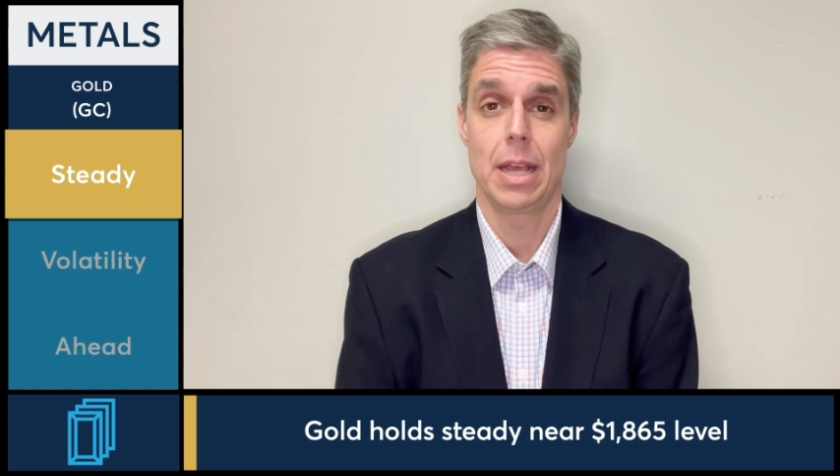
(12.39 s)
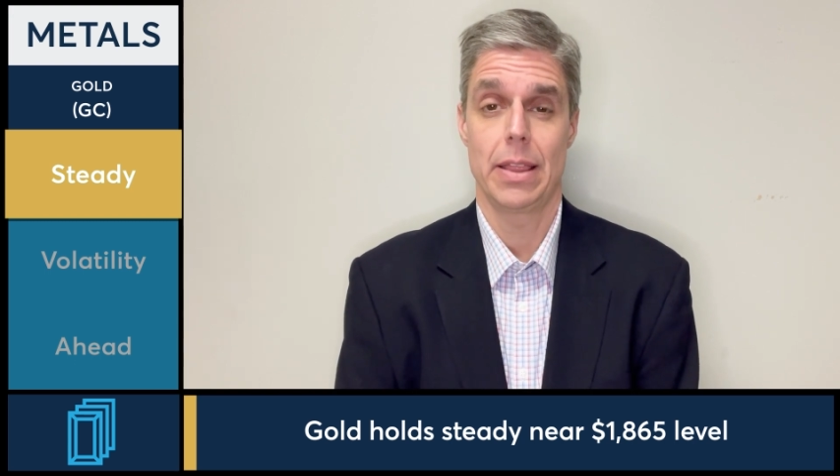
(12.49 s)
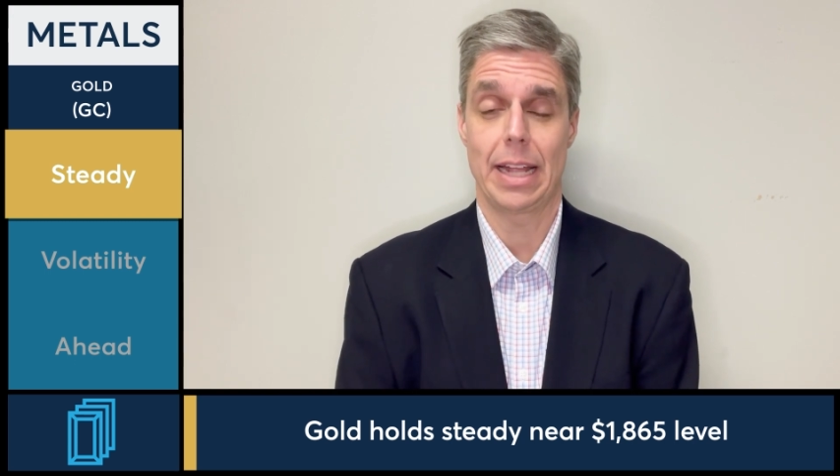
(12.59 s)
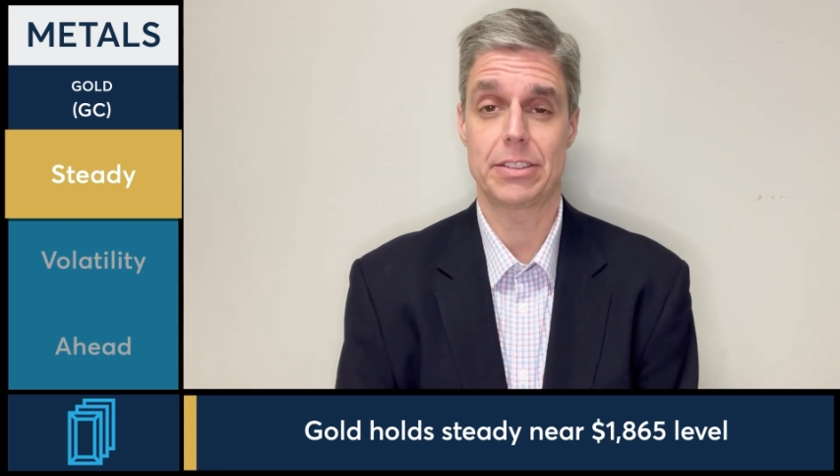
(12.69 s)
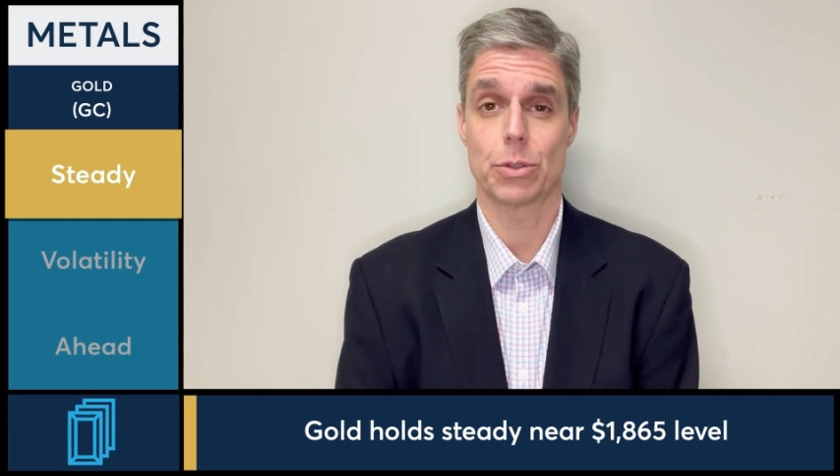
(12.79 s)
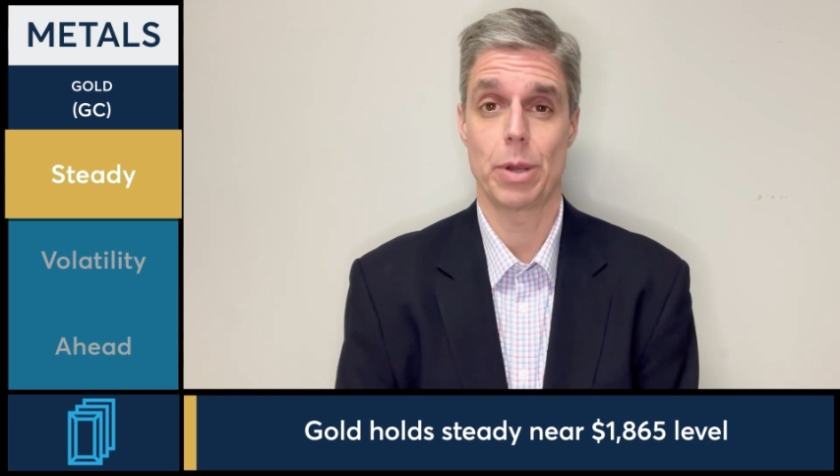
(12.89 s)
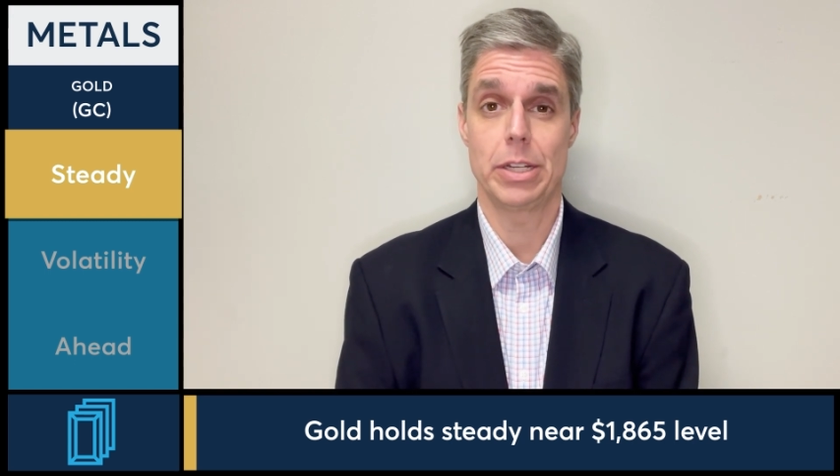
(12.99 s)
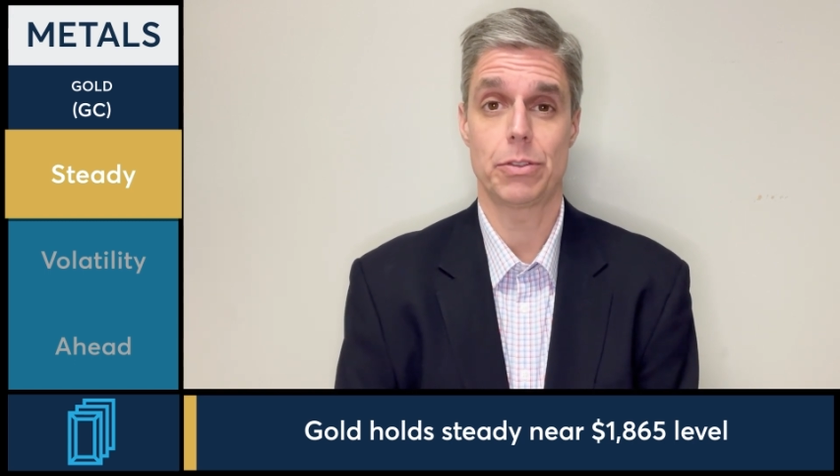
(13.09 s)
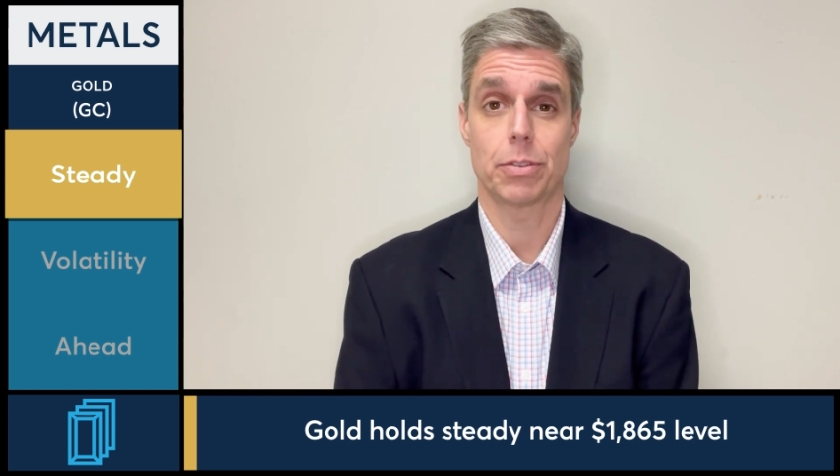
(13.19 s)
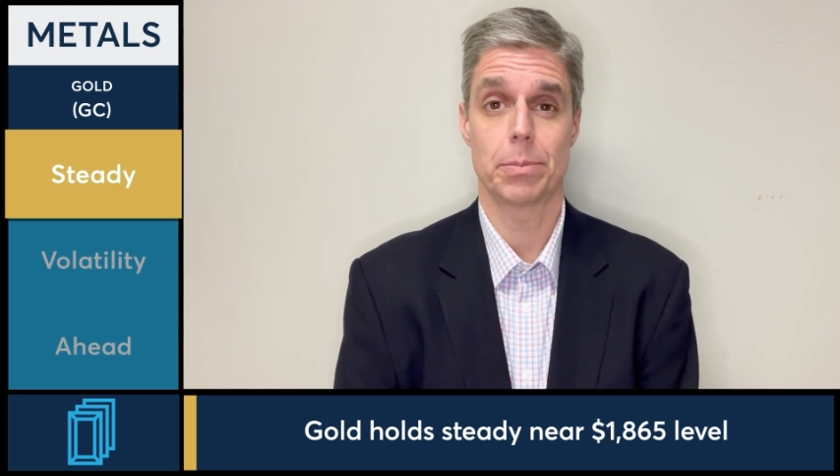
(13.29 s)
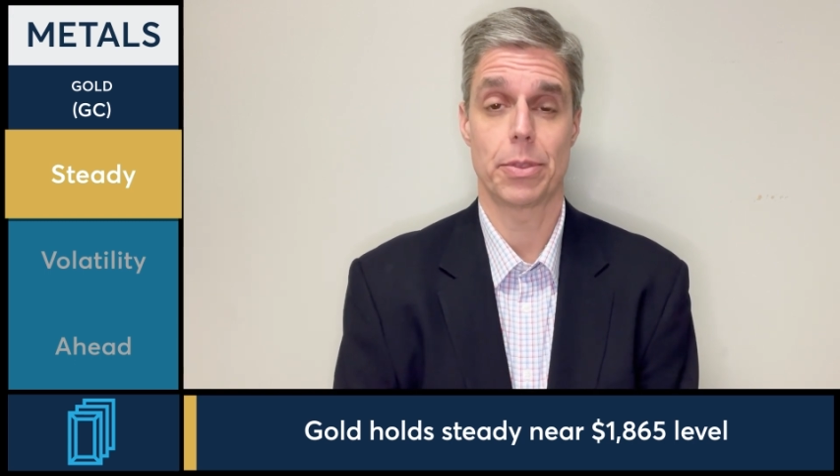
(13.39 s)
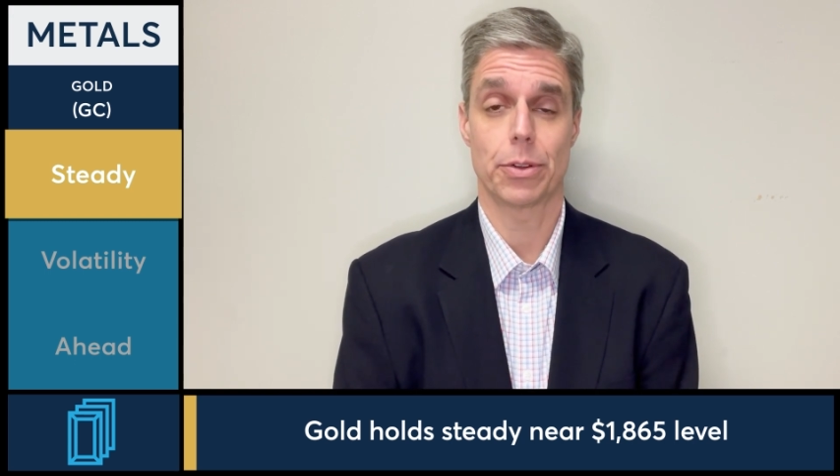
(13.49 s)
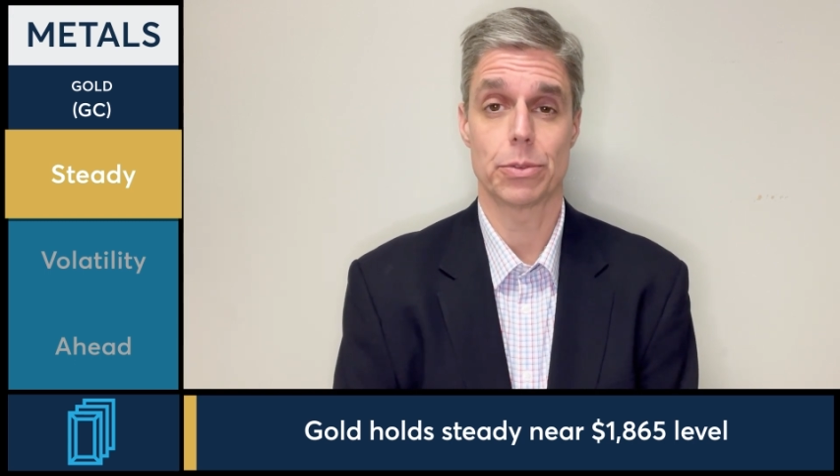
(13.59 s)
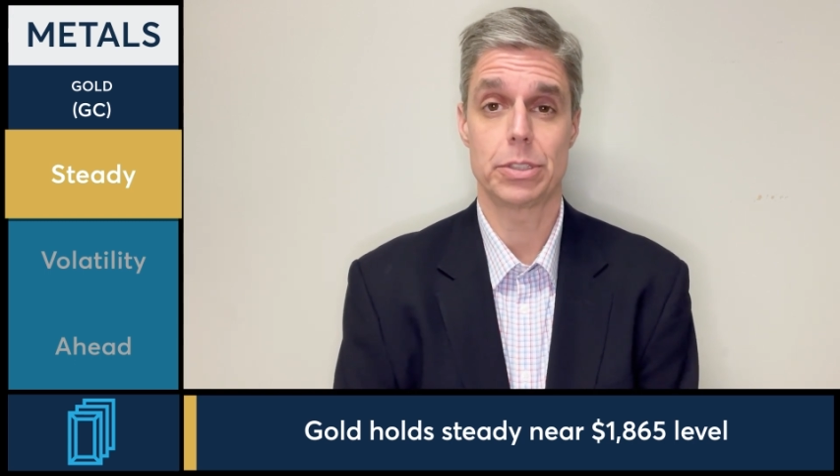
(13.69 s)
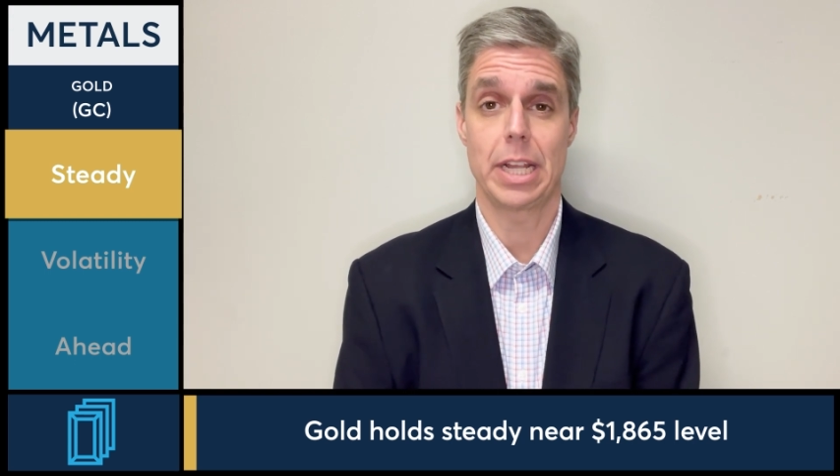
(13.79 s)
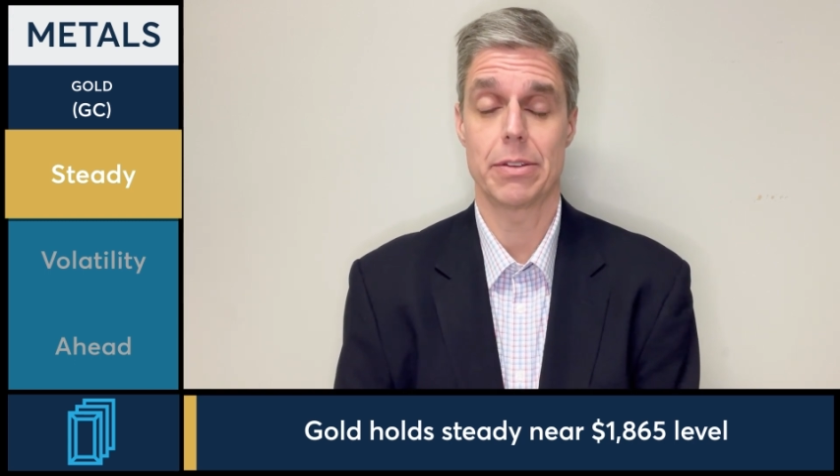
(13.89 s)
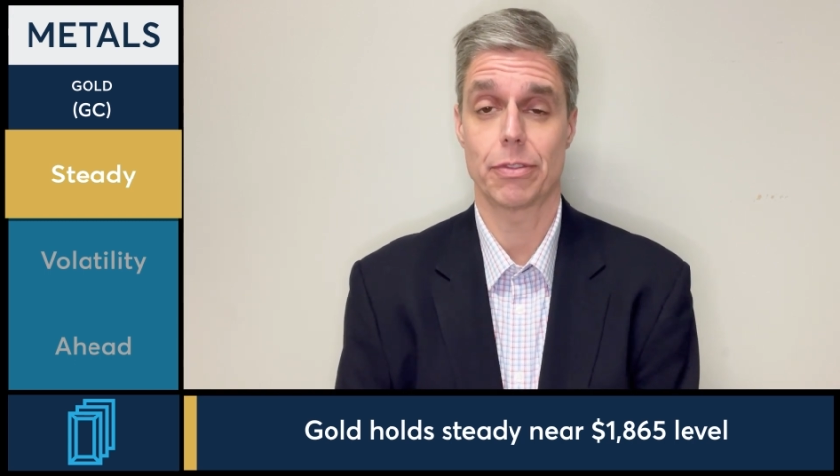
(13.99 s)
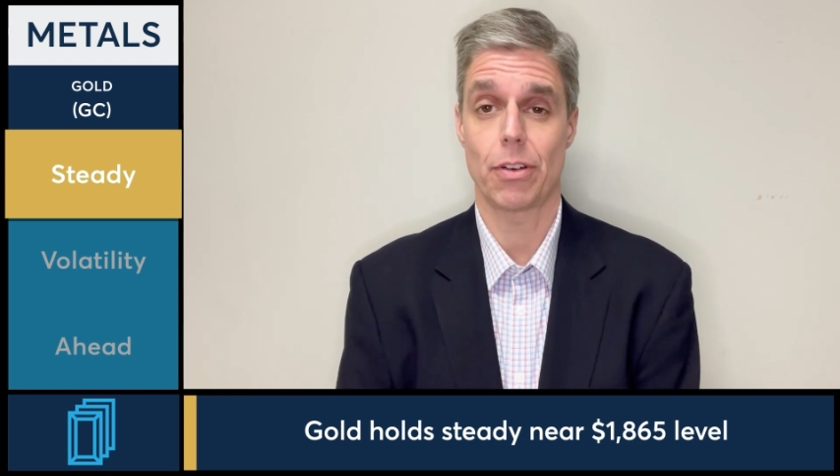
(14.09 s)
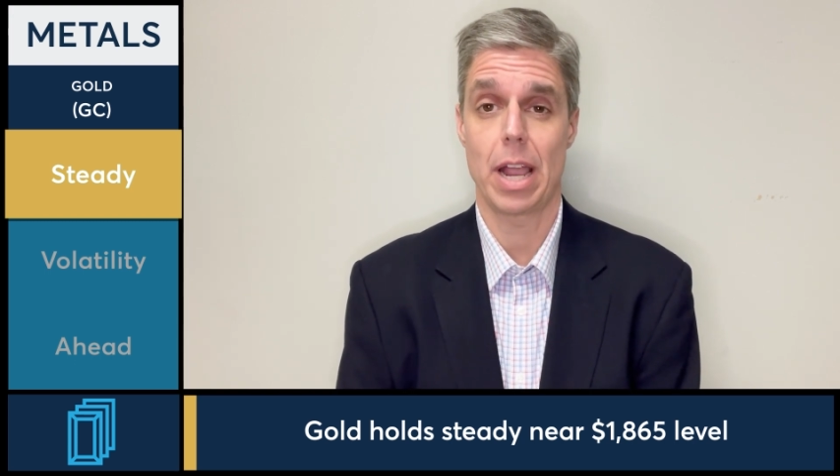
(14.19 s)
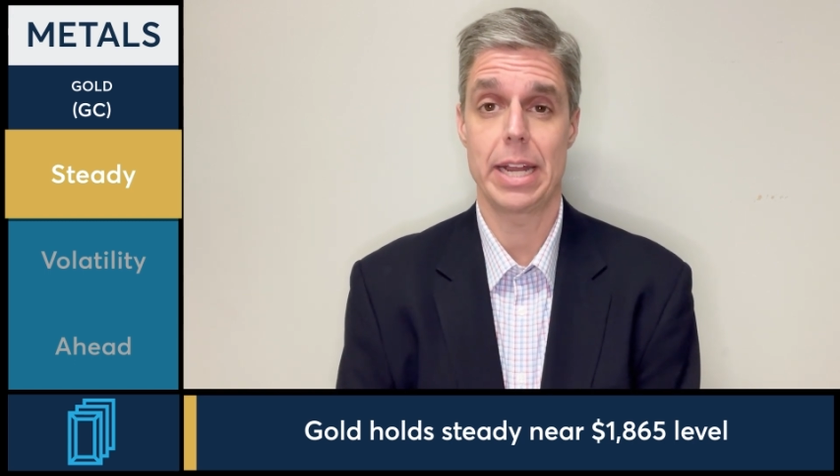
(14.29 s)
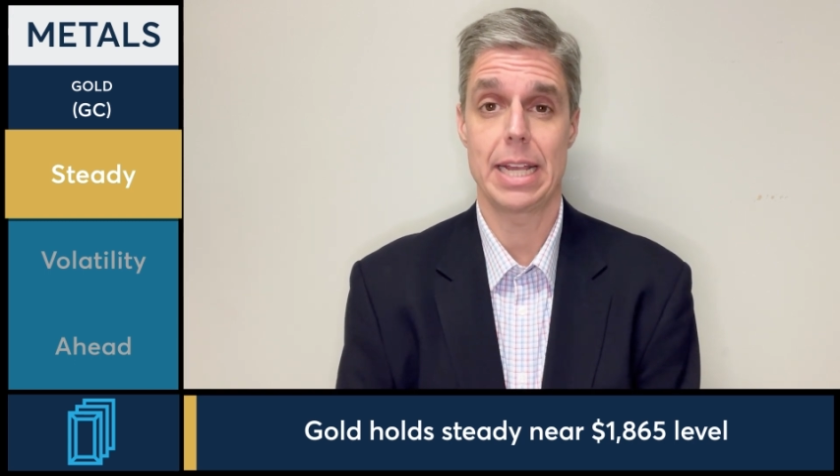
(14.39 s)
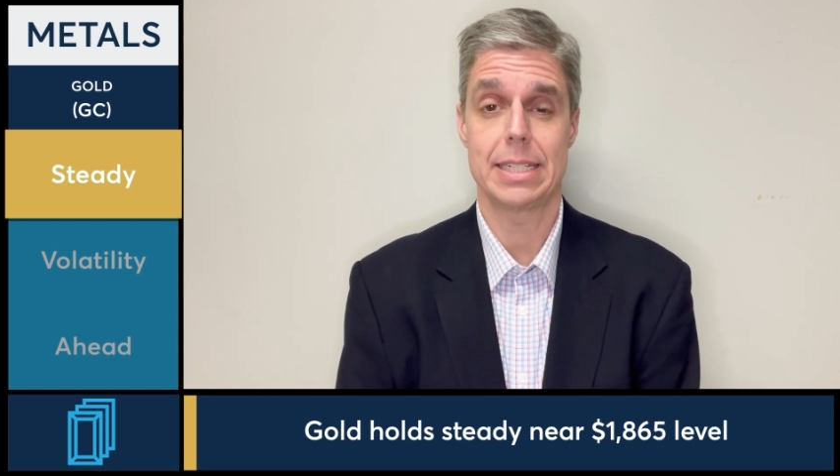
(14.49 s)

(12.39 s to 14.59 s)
That's the range from Thursday and Friday.